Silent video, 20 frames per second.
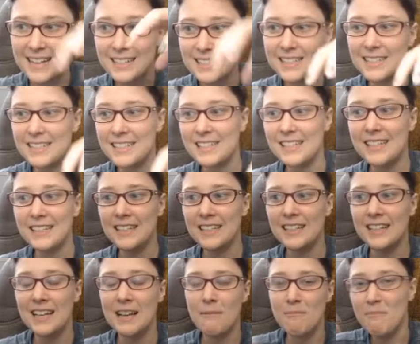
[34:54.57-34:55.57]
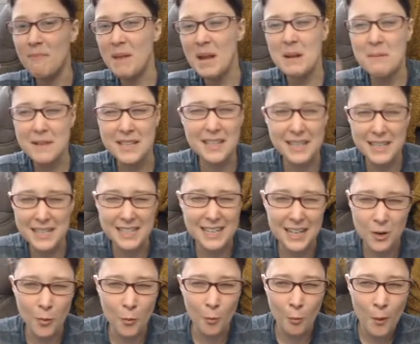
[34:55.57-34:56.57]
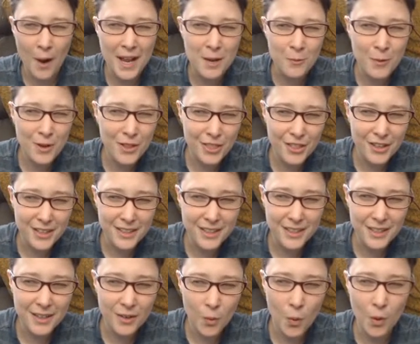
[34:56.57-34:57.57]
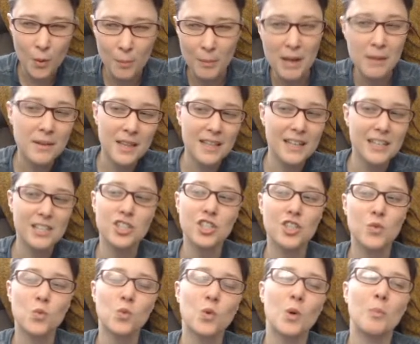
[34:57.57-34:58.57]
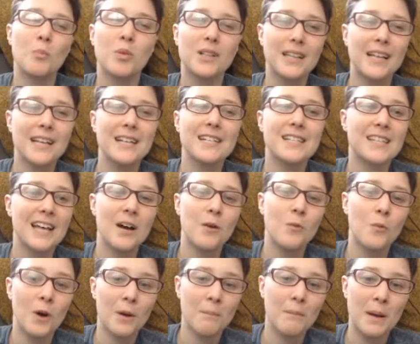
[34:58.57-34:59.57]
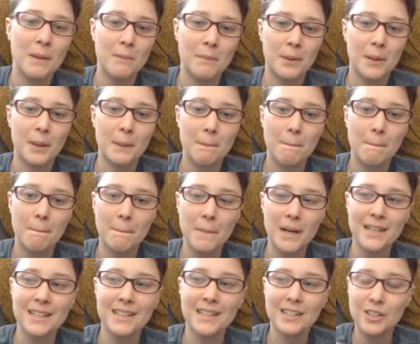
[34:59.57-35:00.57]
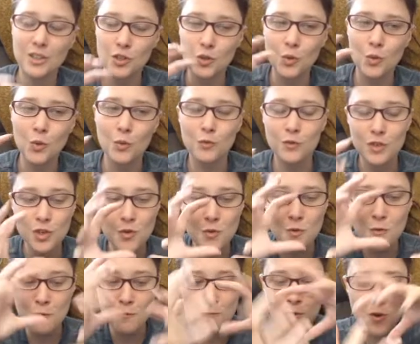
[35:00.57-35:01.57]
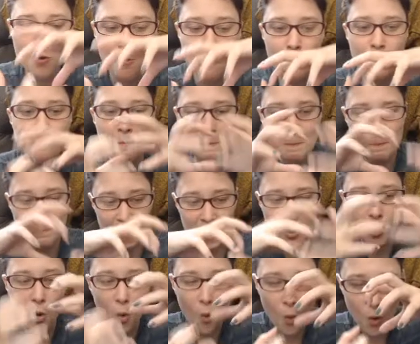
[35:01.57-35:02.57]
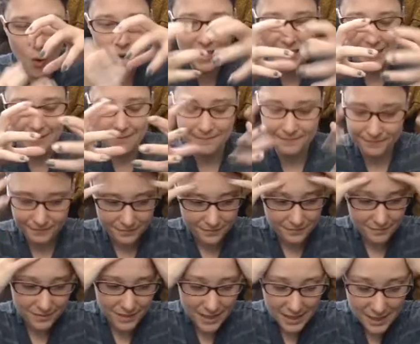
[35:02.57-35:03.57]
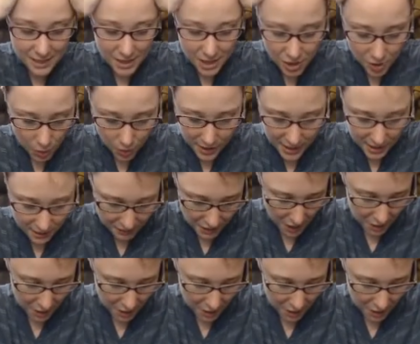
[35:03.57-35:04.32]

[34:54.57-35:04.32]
entity, maybe they'd get away with it, or maybe they just replace that one member. But you Gordian, this is Gordian